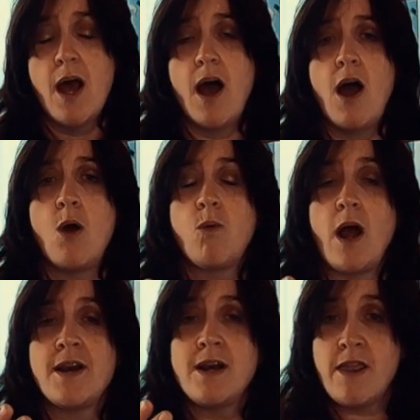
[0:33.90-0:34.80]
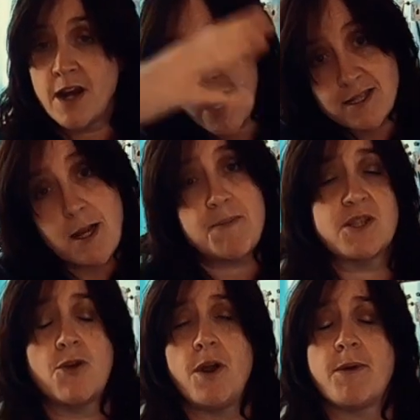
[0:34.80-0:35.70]
The next
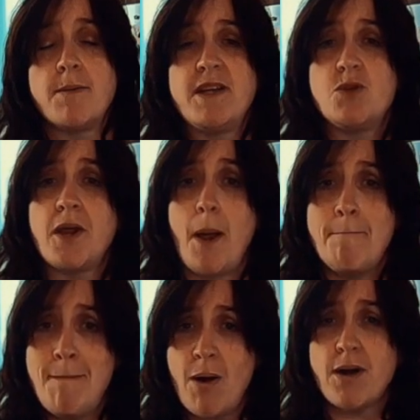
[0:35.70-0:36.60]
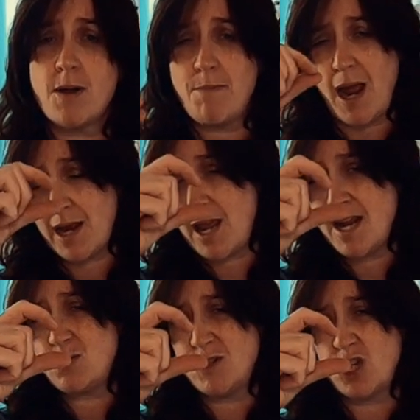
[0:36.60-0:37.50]
episode I'm going to be doing American
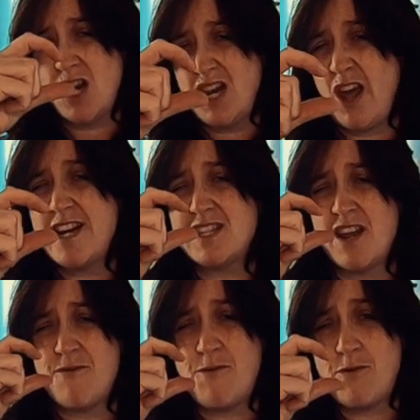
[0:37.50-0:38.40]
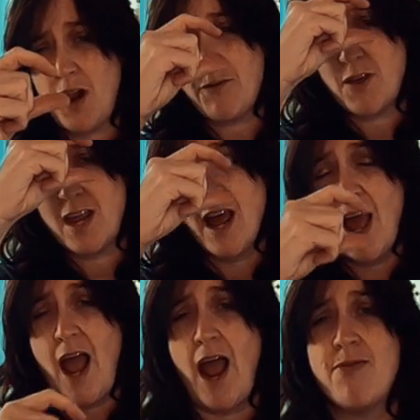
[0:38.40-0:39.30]
pancakes, which are light and fluffy,
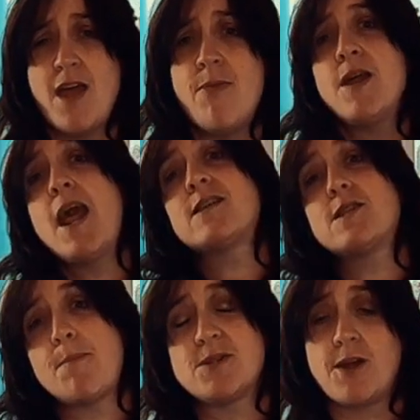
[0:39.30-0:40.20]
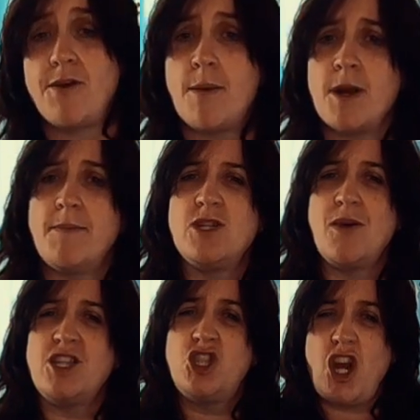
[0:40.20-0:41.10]
and then the next episode I'm going to be
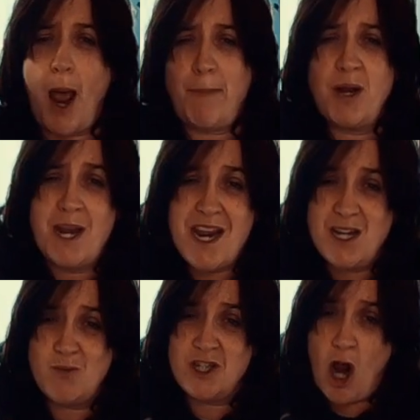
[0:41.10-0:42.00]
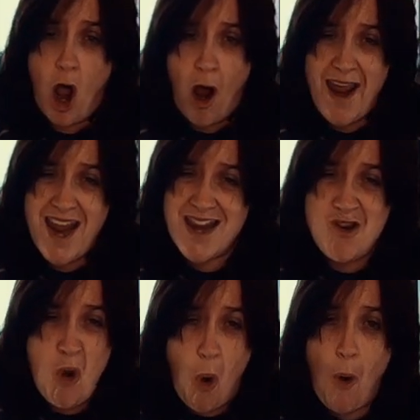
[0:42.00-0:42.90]
doing Japanese, which are
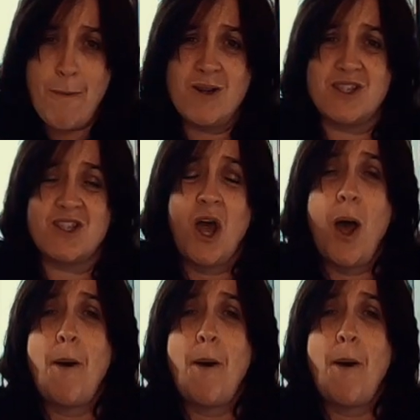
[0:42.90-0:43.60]
enormous,